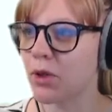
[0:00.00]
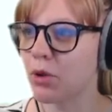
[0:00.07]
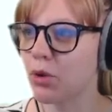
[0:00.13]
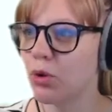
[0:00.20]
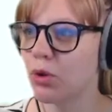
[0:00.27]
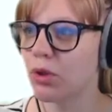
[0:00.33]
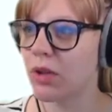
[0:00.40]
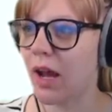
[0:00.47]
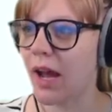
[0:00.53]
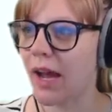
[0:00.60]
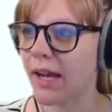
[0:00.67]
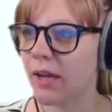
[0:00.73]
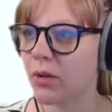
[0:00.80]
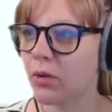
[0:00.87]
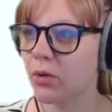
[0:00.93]
two
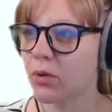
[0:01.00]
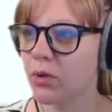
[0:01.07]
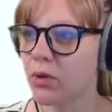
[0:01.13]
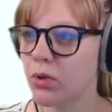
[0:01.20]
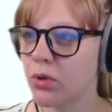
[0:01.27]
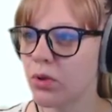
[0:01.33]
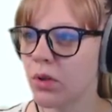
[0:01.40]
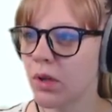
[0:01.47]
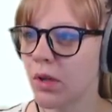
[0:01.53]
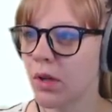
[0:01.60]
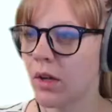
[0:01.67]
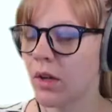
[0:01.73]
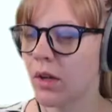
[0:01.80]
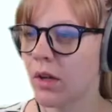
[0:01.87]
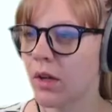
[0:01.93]
tiles,
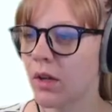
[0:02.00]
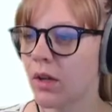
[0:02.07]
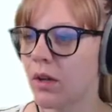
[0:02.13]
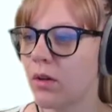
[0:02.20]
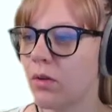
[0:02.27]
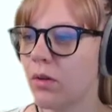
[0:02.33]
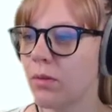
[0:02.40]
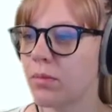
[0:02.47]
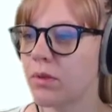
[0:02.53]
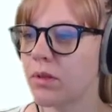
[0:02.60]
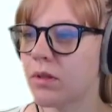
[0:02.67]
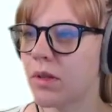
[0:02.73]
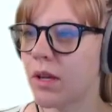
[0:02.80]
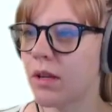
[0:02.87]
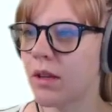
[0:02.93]

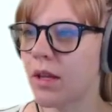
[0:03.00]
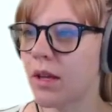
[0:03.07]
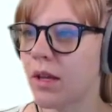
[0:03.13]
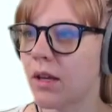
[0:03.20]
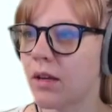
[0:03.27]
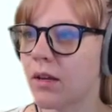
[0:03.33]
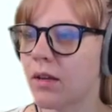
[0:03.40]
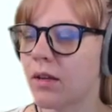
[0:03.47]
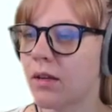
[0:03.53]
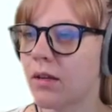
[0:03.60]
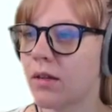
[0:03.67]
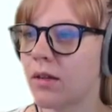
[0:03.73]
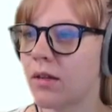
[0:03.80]
whoops, and then